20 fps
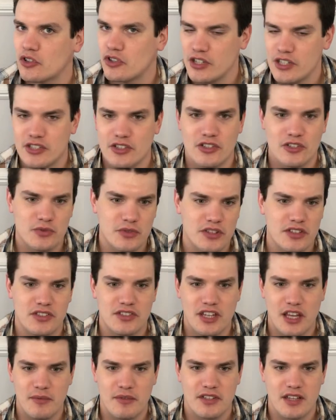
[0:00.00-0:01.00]
creatures with the
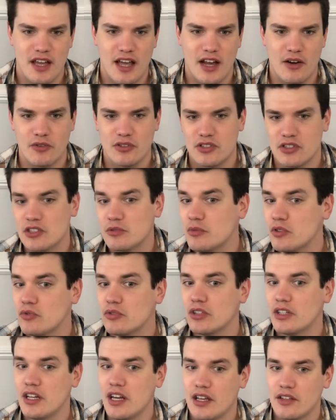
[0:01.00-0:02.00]
same attack, which is going to be
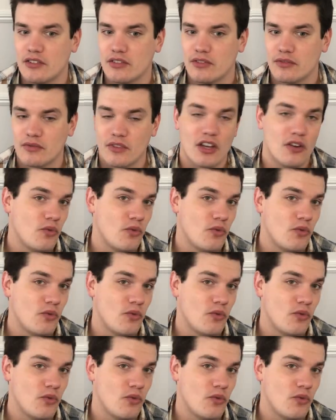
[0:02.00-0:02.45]
really nice.